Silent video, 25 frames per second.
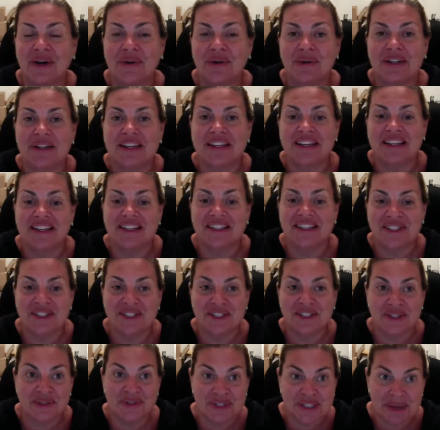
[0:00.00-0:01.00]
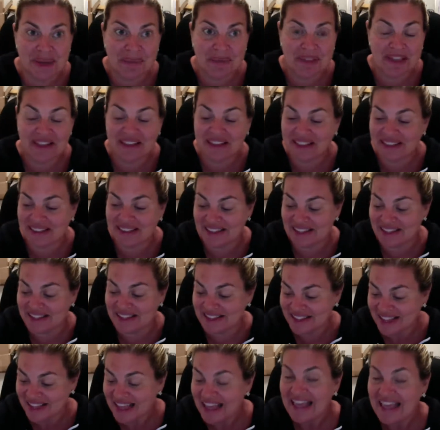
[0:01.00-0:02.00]
needed to do something like this.
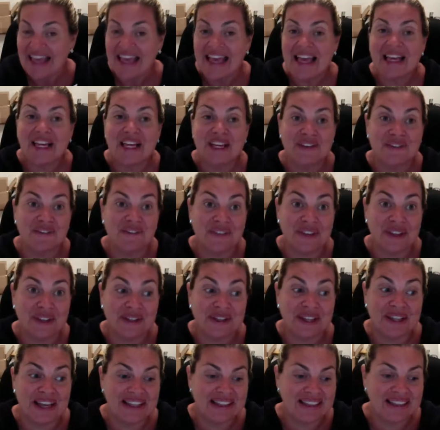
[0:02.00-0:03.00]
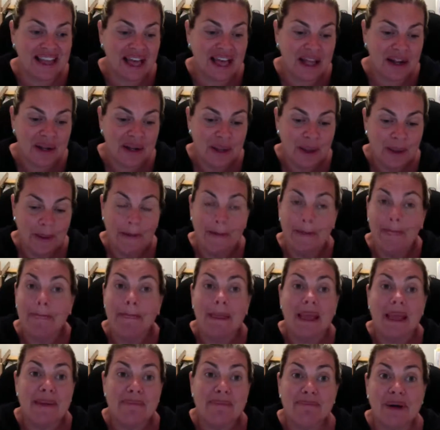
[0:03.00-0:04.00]
It can feel like that.
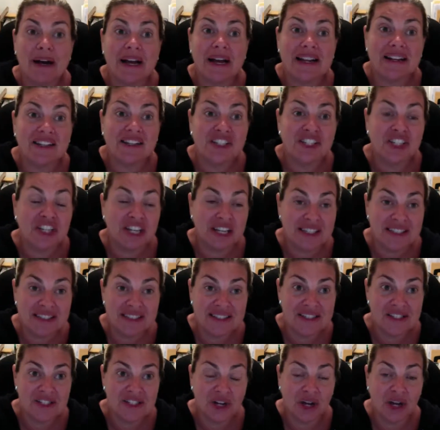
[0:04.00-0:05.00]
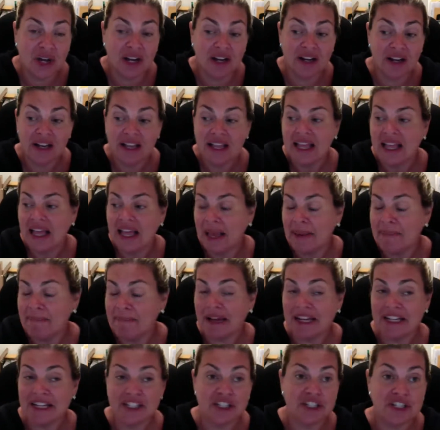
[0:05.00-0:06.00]
But chances are, it
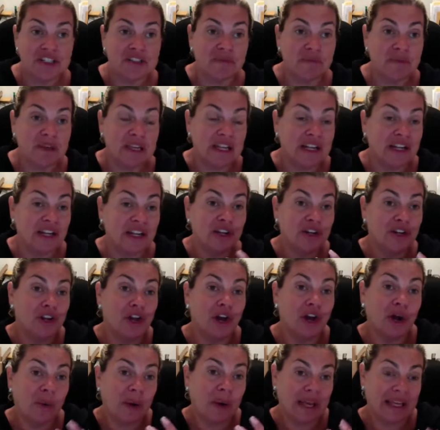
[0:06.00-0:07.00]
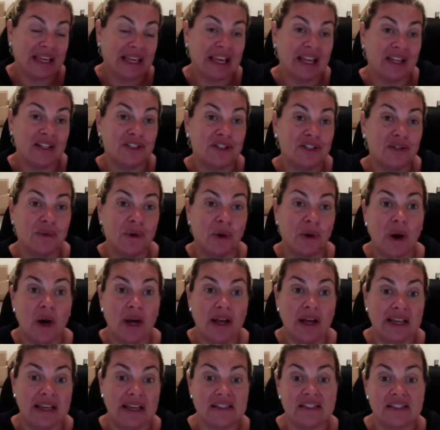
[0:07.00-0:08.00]
might just mean, no, I can't do
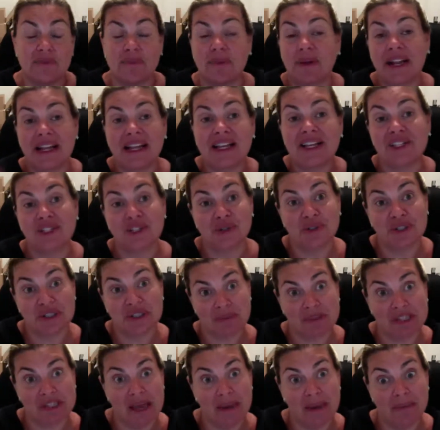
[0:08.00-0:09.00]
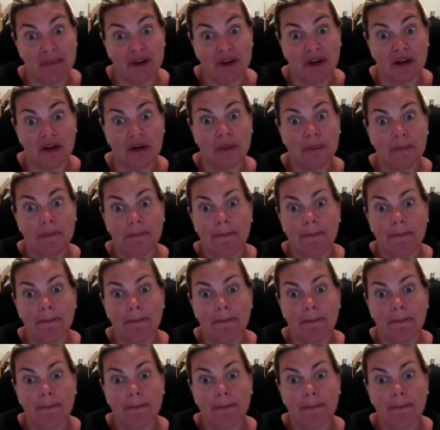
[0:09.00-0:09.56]
August, but I can do September.